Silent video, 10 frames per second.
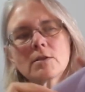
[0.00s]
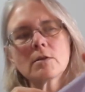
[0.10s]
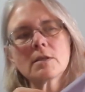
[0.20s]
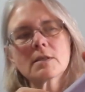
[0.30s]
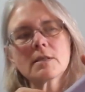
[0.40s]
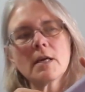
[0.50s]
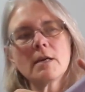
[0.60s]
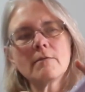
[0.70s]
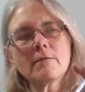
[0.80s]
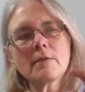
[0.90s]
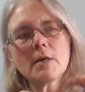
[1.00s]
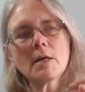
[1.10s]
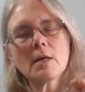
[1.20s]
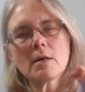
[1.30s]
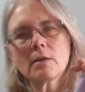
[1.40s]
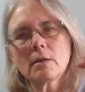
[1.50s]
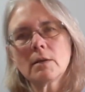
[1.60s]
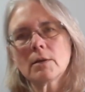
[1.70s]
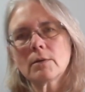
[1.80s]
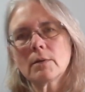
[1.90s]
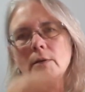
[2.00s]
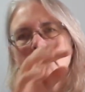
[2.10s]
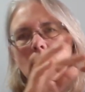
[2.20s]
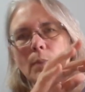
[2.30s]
So you're going to save, when